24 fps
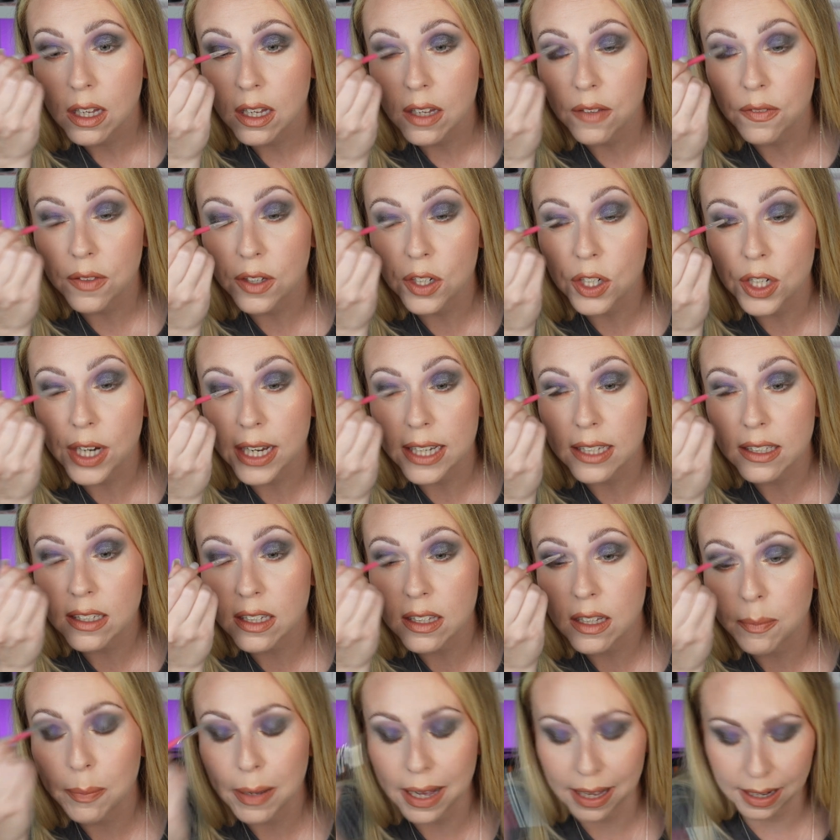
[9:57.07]
of the shades
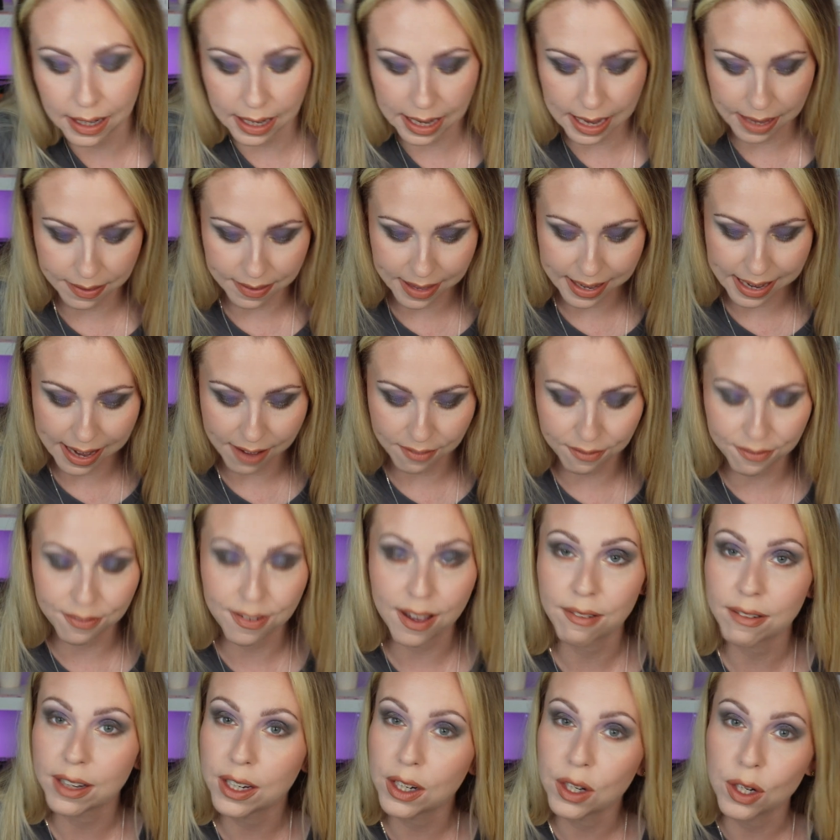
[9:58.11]
in the palette, and they are
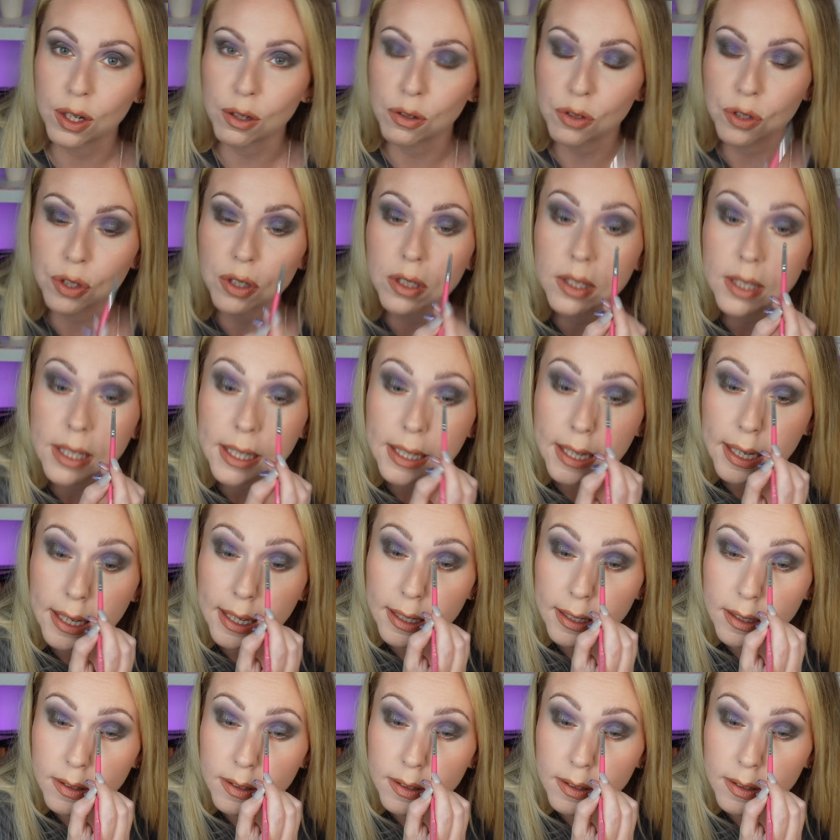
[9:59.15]
very neutral leaning, and